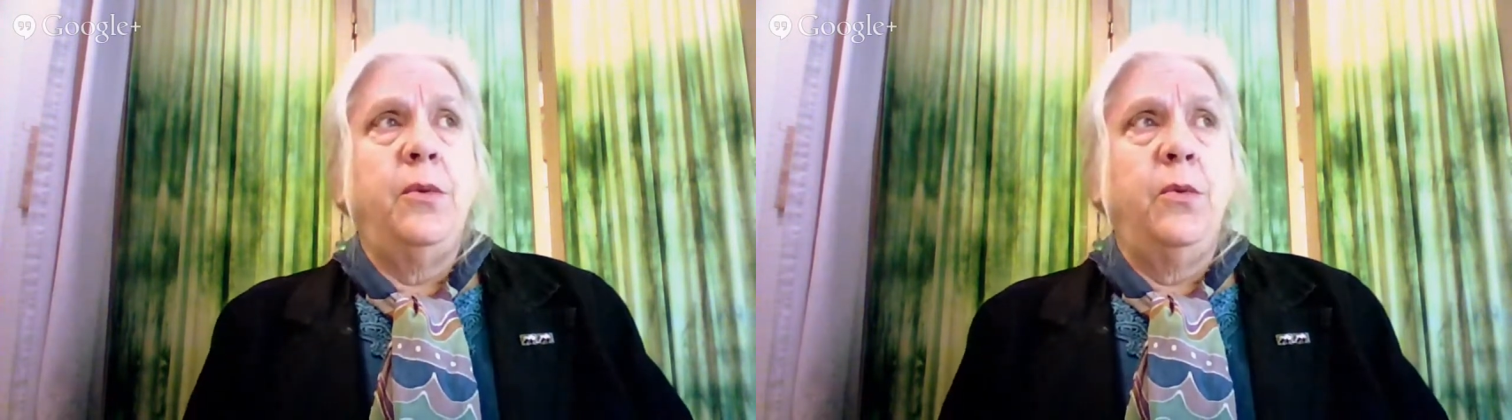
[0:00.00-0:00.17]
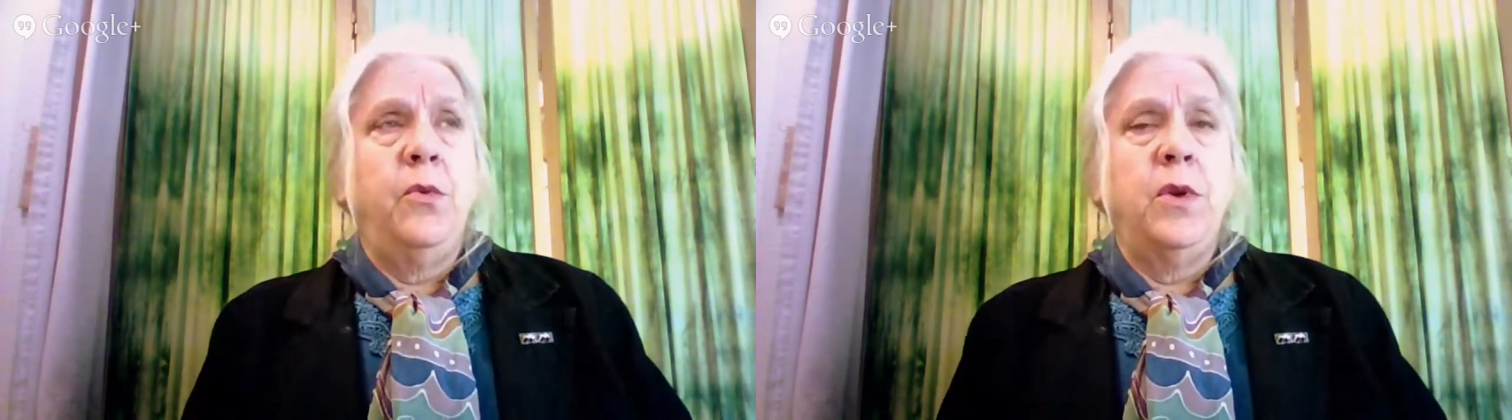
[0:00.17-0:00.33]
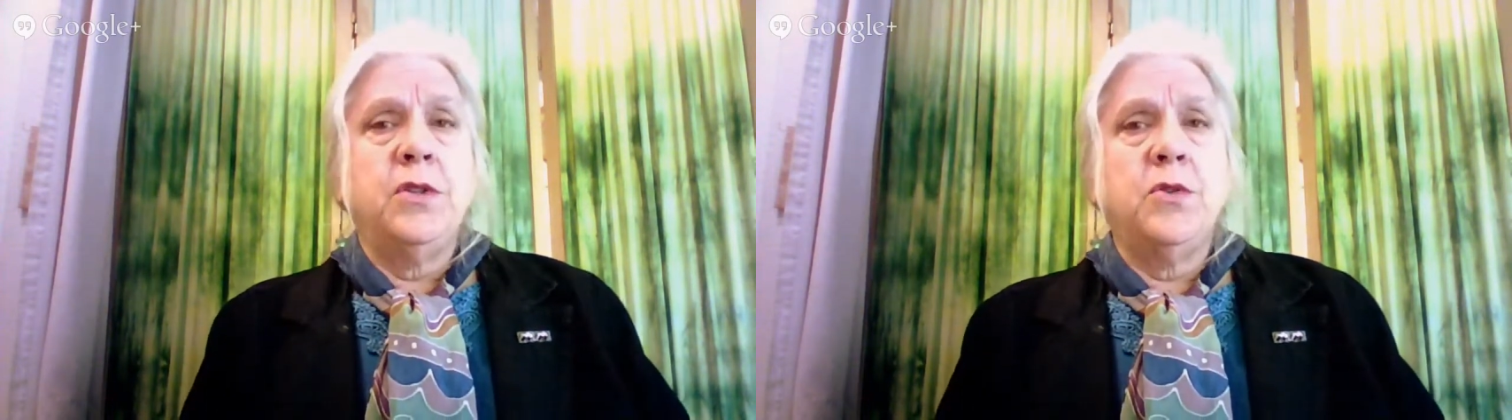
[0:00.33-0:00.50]

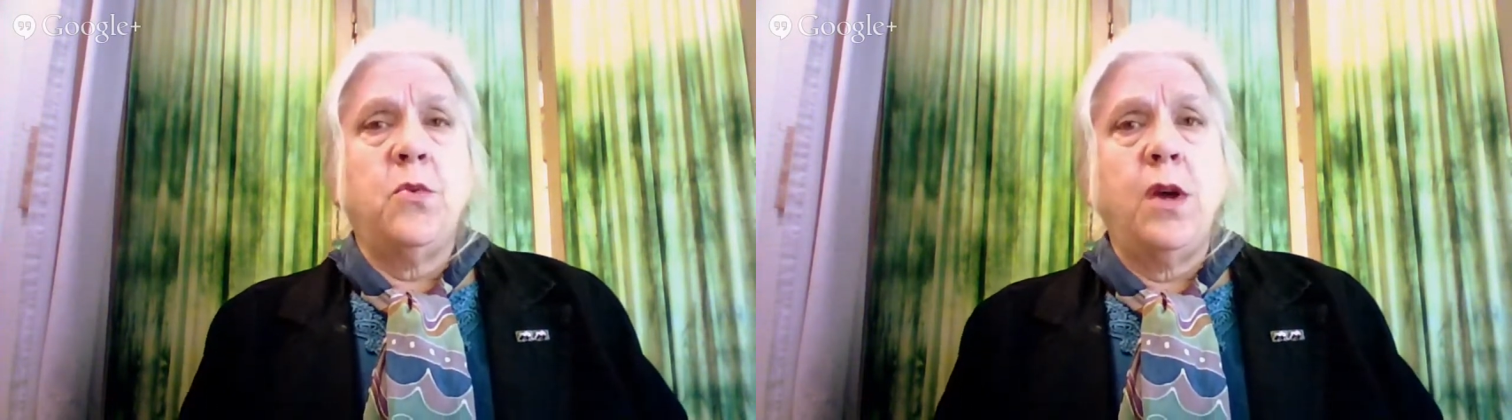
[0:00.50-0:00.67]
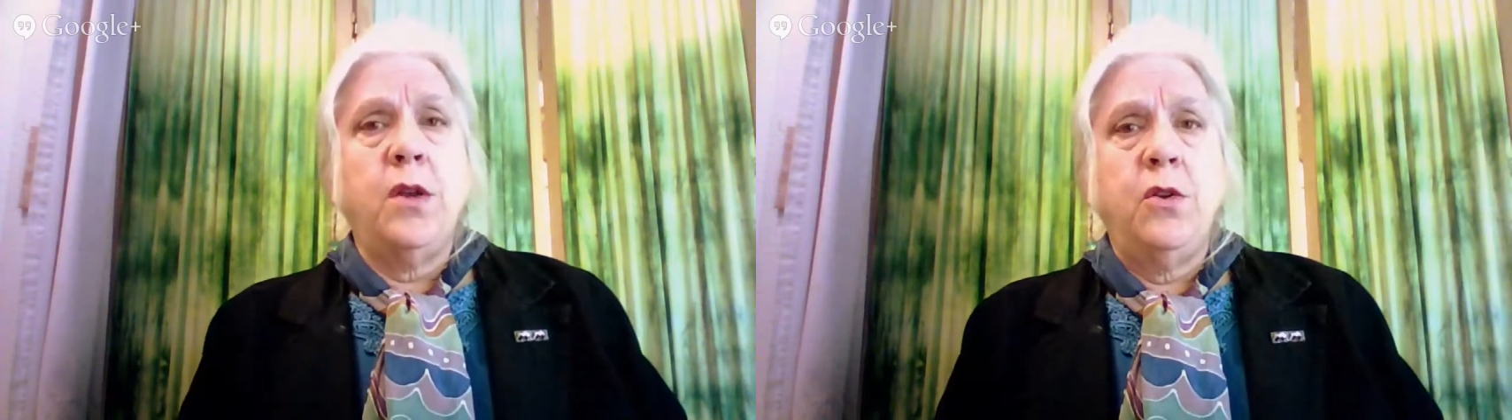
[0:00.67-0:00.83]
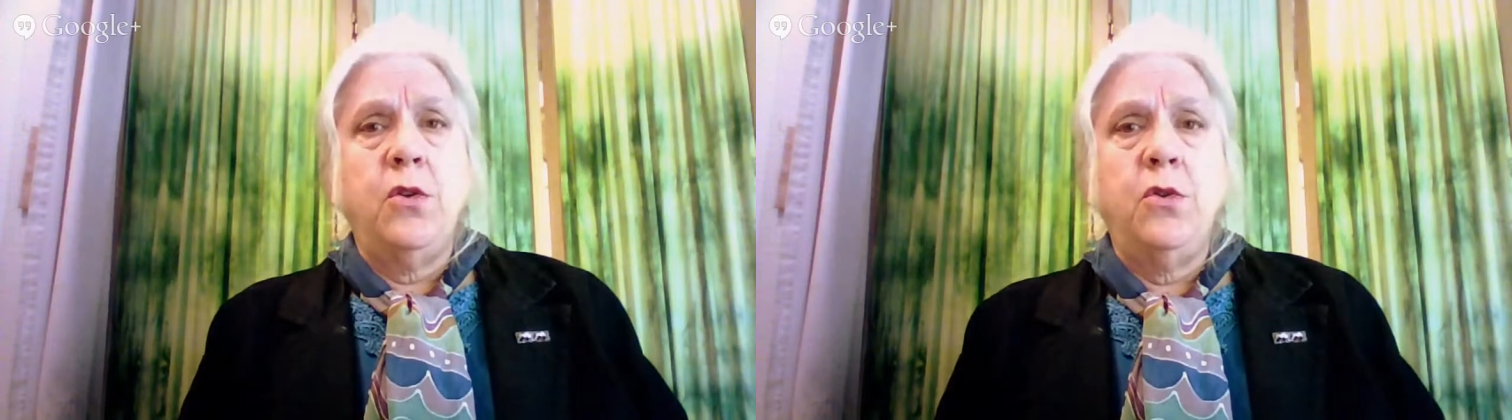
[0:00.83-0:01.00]
was
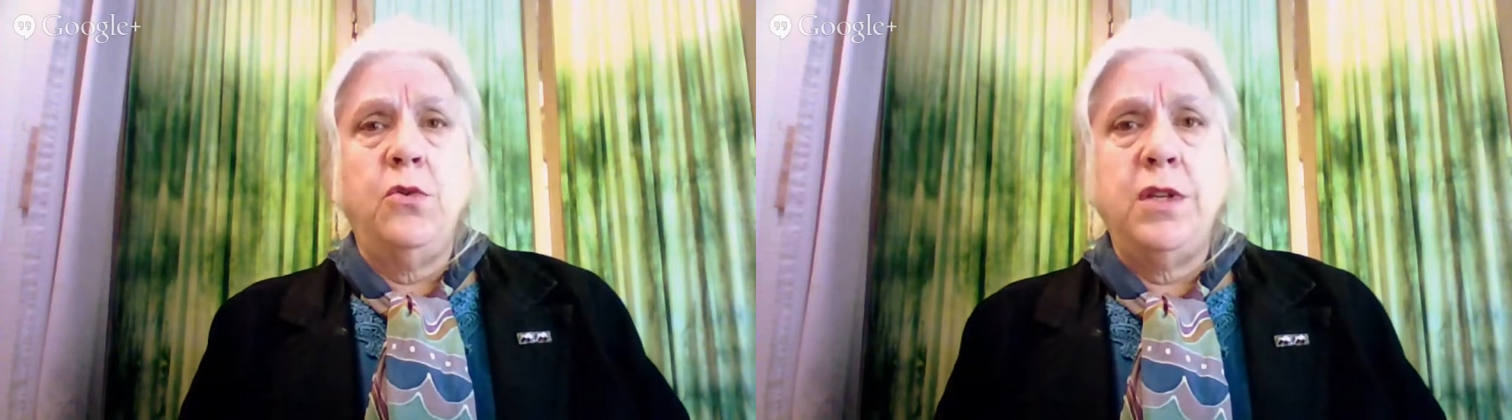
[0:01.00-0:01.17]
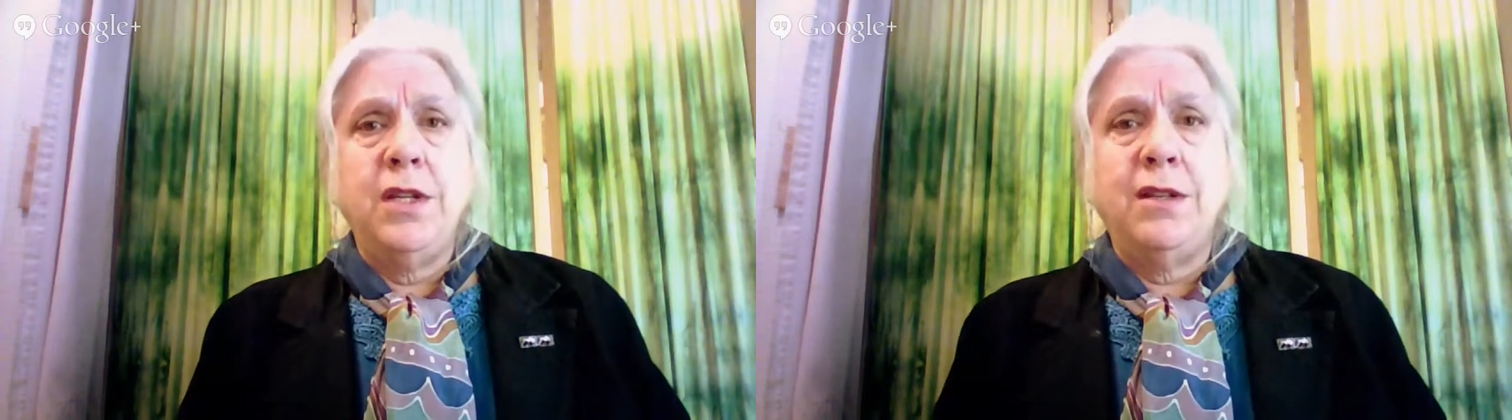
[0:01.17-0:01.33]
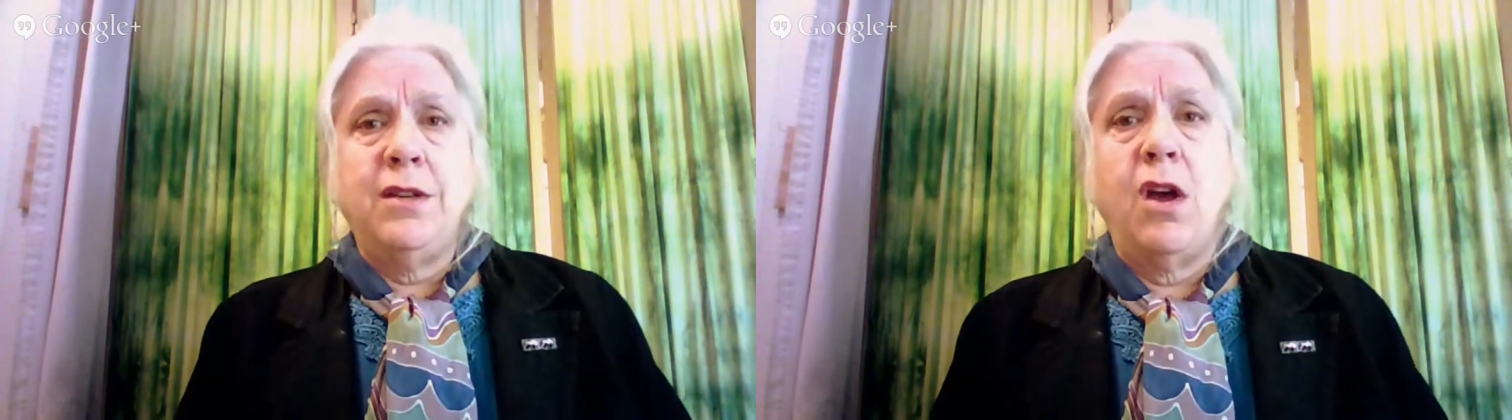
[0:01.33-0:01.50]
one who
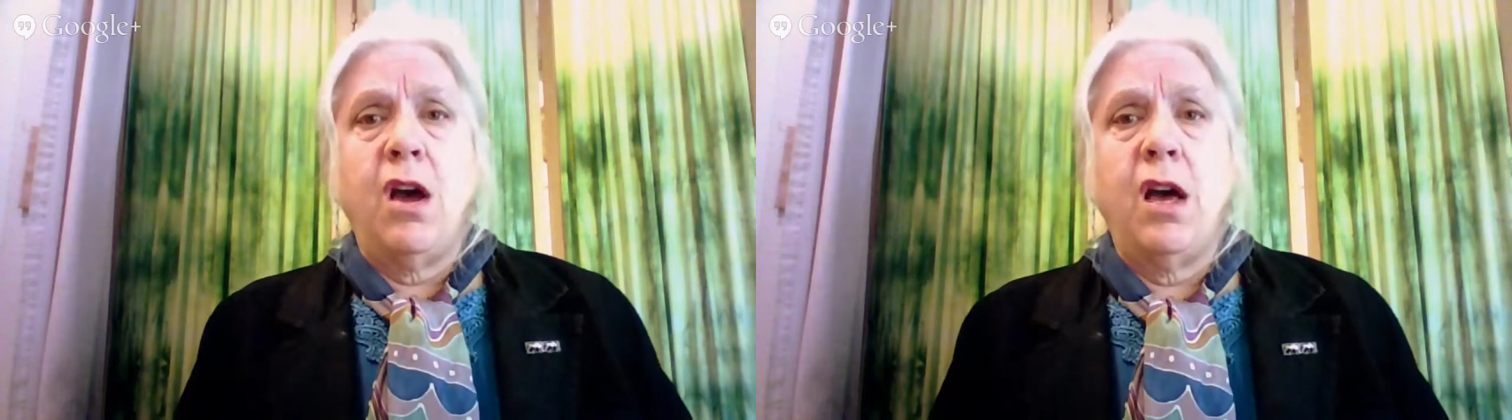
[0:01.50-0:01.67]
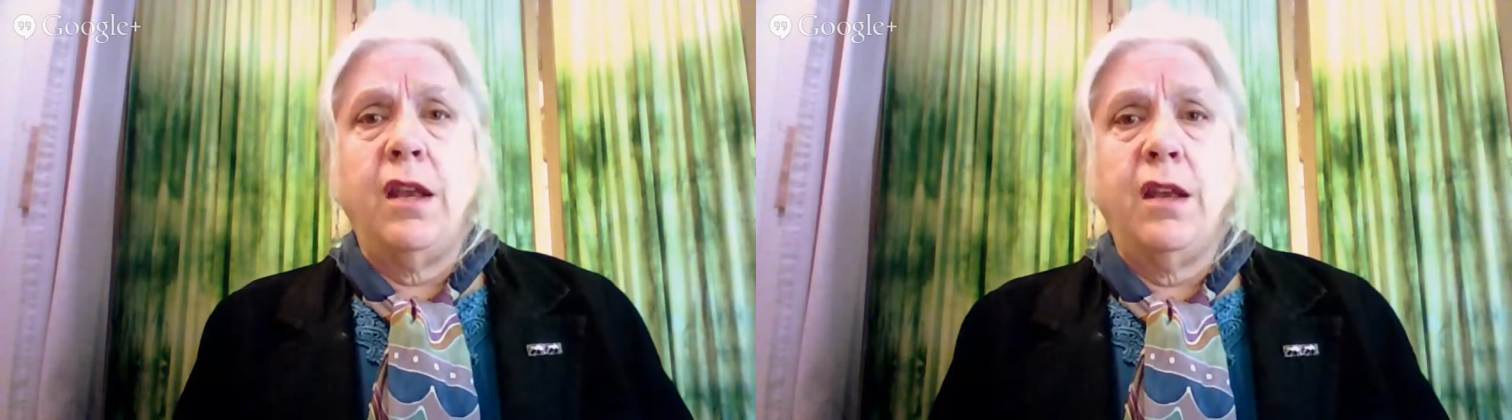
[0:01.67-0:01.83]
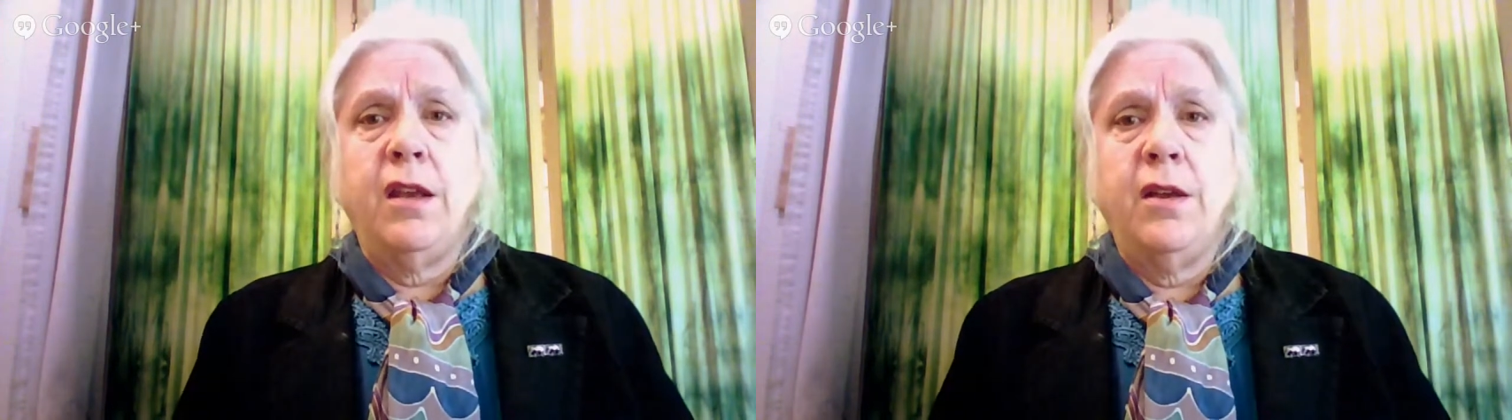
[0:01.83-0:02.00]
did not